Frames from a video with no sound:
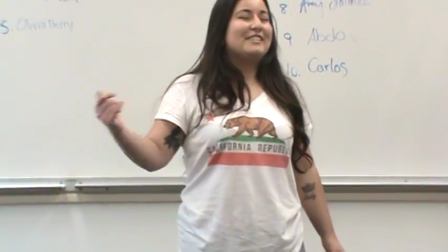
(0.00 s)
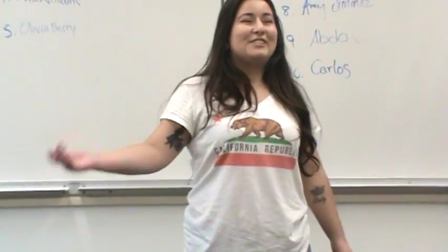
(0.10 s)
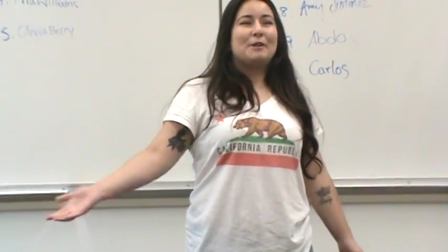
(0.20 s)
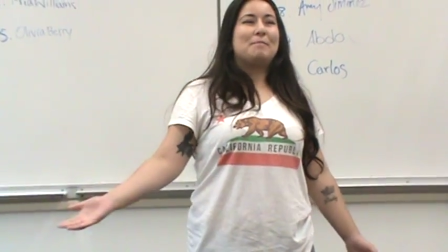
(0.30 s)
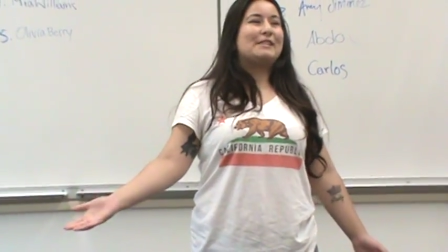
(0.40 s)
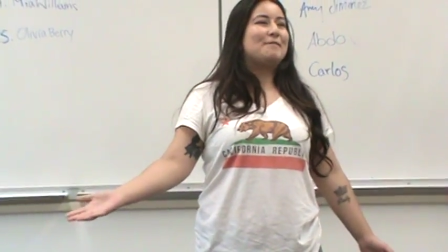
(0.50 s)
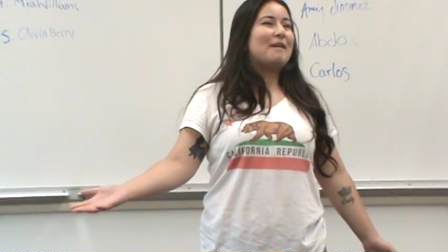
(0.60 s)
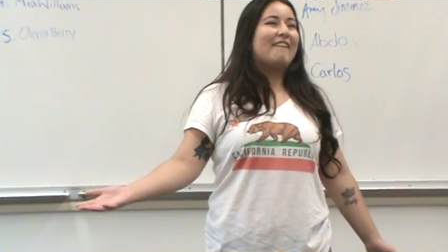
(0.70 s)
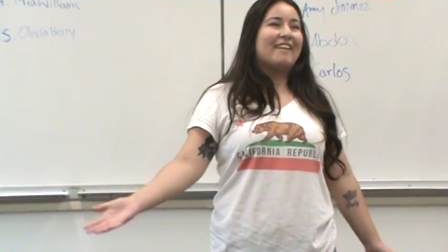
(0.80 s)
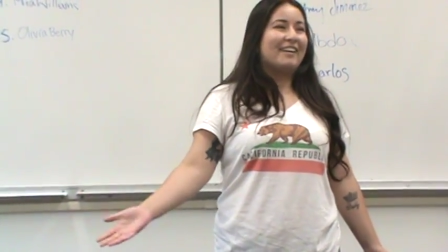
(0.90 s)
this trip is
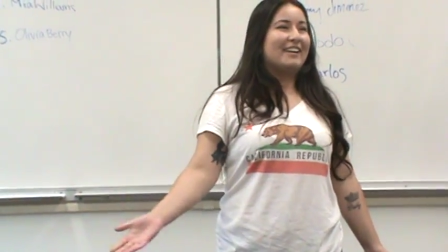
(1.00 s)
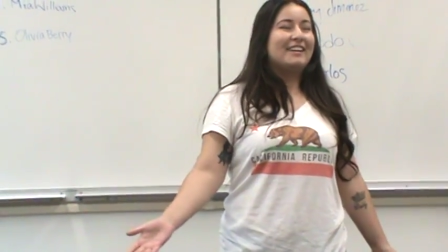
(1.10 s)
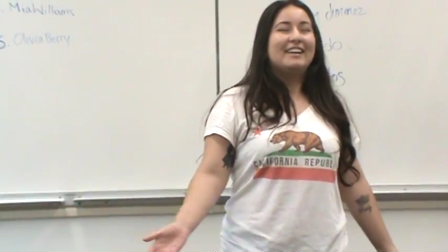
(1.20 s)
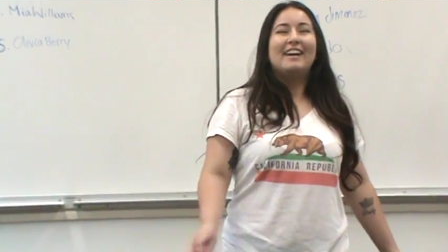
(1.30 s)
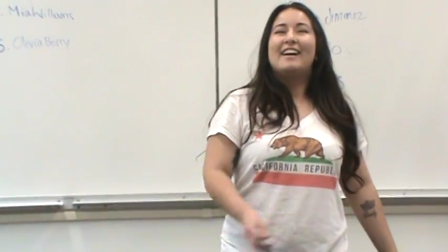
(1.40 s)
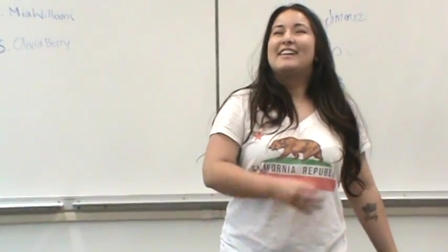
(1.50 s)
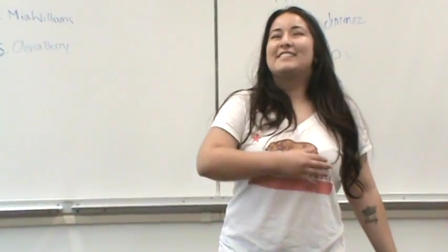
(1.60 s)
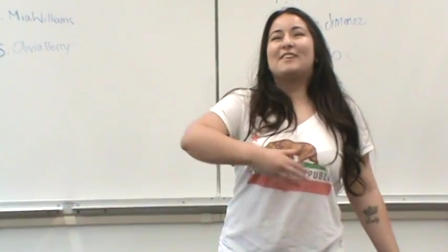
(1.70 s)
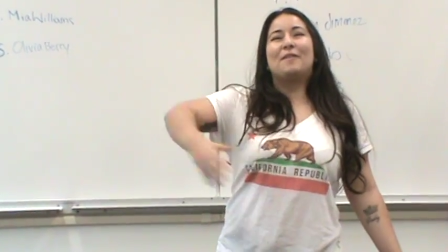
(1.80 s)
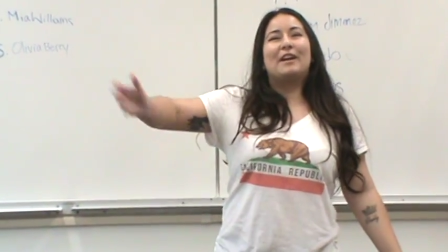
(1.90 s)
about her.
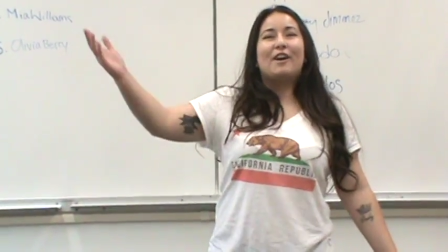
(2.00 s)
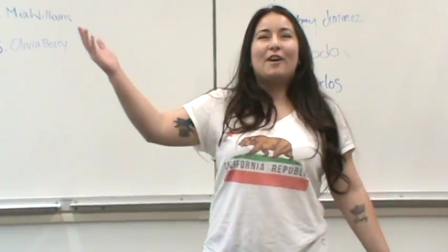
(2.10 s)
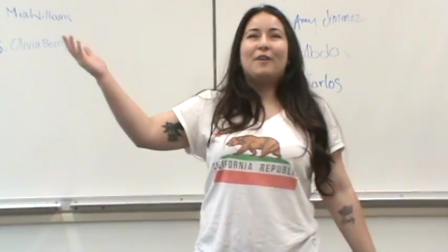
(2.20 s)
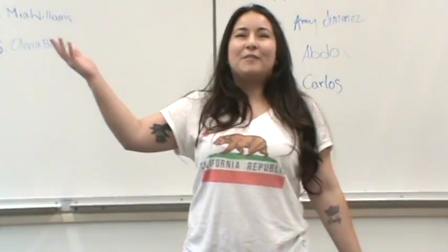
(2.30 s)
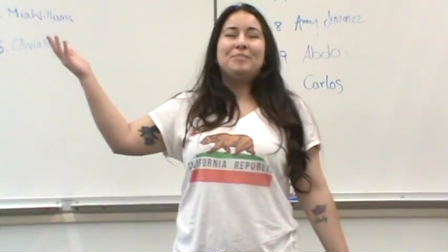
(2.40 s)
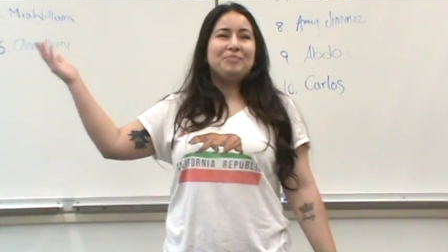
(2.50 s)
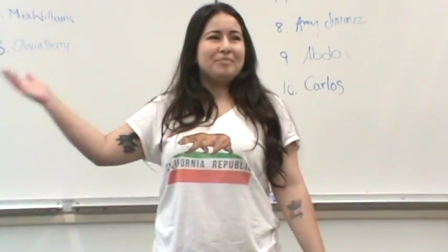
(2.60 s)
So we go,